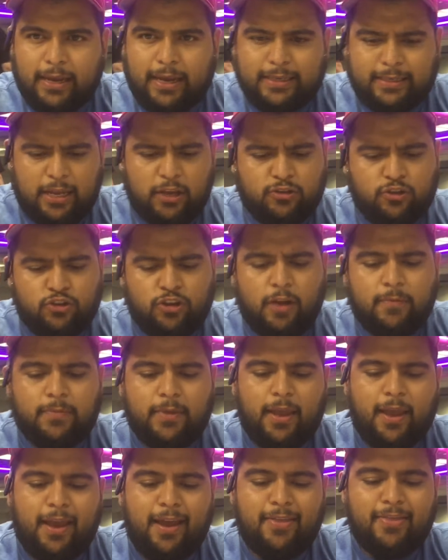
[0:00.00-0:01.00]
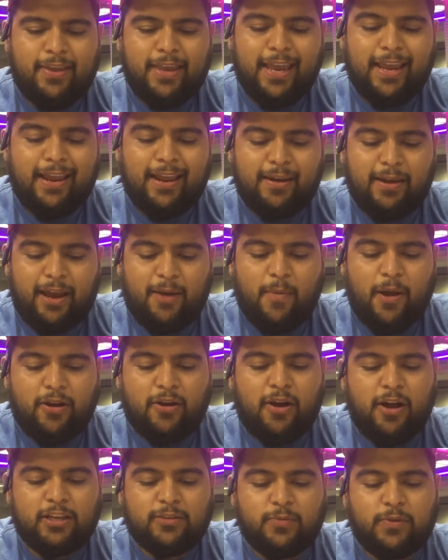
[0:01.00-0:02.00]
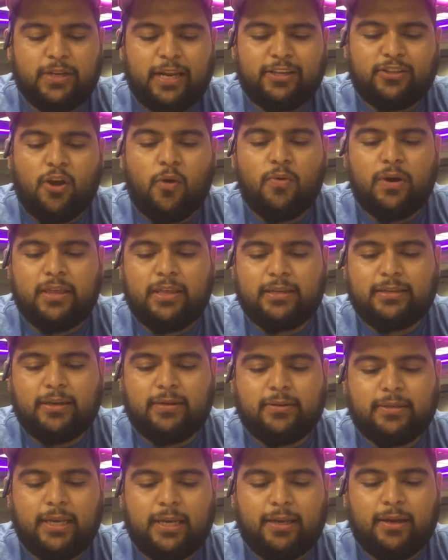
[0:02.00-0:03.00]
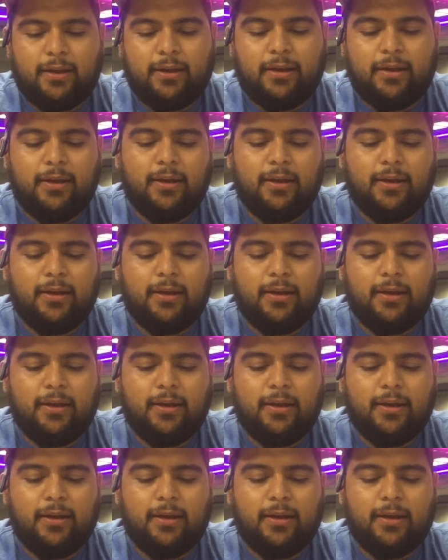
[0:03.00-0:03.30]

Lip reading: I guess I also talked, and he like Mark Cosmo, and I saw one of these. I was like,